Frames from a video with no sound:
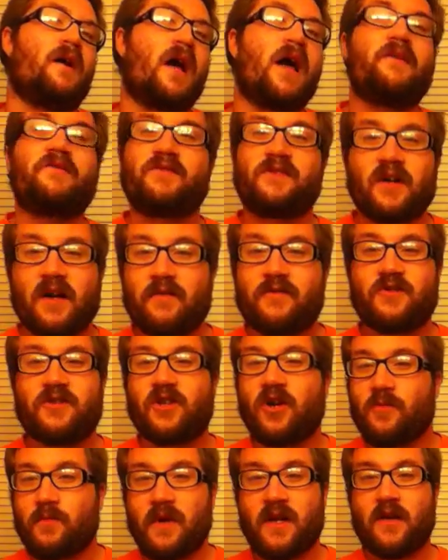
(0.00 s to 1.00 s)
I still have
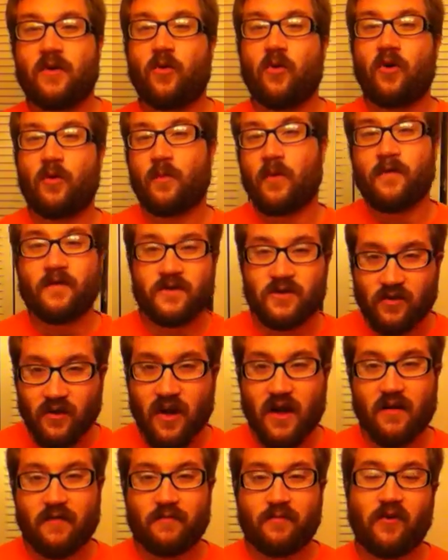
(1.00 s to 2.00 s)
so many horror movies
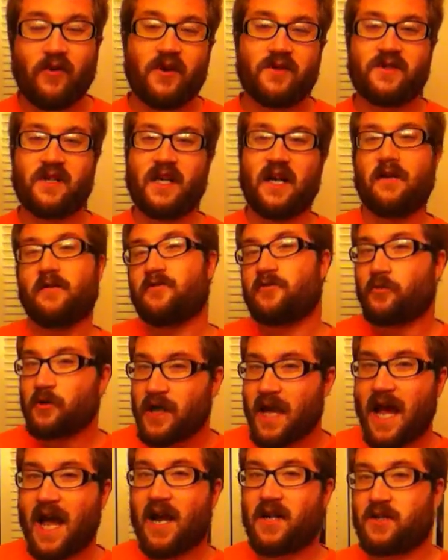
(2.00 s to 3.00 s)
left. Plus I got
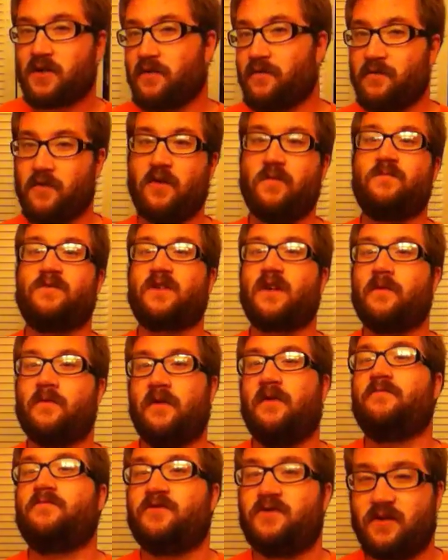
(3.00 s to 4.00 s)
3 action films
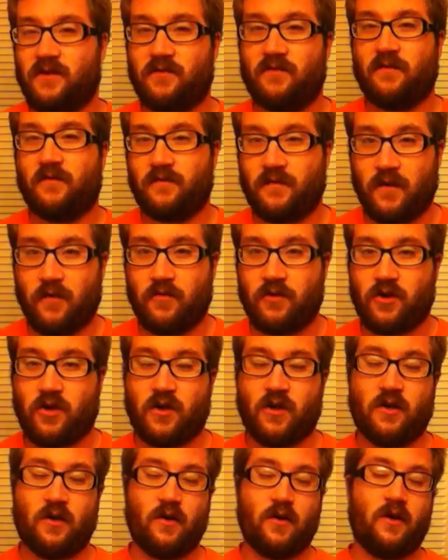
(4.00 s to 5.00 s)
coming up soon in the
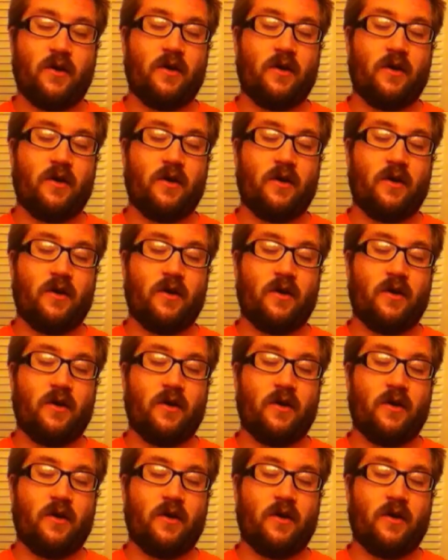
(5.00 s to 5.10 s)
future.